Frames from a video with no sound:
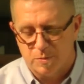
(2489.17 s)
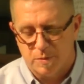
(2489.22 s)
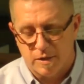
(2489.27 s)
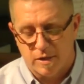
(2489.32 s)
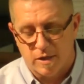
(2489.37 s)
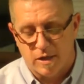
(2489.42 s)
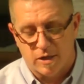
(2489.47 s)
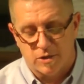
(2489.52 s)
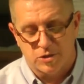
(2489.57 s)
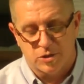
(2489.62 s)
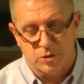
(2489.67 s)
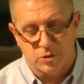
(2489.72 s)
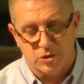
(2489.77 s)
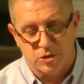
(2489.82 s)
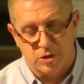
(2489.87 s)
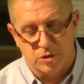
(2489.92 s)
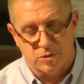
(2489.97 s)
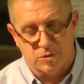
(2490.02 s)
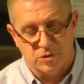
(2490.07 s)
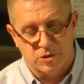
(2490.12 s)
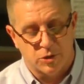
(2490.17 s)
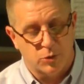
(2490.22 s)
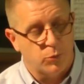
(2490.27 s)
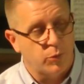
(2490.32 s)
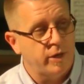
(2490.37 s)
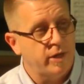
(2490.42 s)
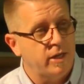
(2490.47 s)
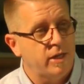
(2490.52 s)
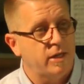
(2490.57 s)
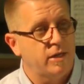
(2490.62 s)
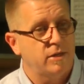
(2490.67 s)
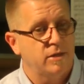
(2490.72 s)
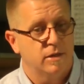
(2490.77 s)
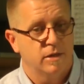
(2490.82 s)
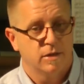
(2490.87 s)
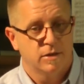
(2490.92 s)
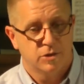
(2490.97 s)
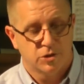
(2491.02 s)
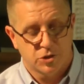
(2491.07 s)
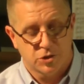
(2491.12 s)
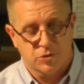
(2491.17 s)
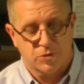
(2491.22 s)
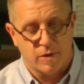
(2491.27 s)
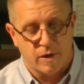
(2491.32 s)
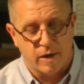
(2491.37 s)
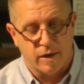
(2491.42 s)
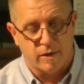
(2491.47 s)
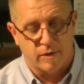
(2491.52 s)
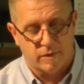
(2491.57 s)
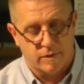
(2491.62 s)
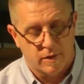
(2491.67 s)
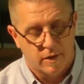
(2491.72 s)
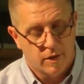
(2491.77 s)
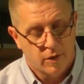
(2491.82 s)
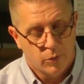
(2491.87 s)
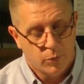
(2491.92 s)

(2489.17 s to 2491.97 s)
but it also shows that we need strength,